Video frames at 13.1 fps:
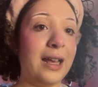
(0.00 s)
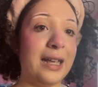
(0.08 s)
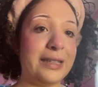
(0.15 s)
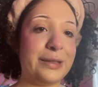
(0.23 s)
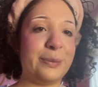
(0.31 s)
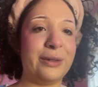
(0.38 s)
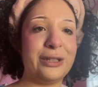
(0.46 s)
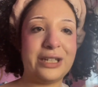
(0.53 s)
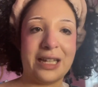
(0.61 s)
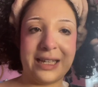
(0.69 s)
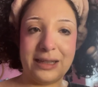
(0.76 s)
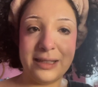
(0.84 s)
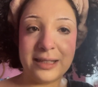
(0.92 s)
as much
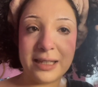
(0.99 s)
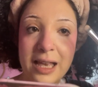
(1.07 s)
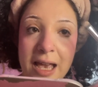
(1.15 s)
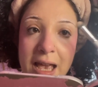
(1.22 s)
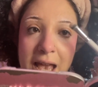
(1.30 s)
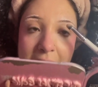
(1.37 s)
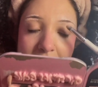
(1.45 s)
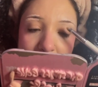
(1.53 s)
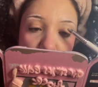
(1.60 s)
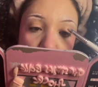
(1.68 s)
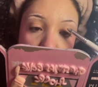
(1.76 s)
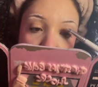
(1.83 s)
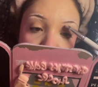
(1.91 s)
as I
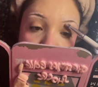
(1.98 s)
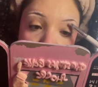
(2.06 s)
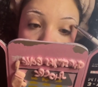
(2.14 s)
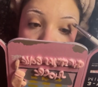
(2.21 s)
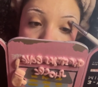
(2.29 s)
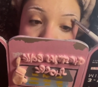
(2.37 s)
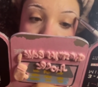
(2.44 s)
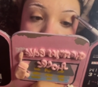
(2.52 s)
want to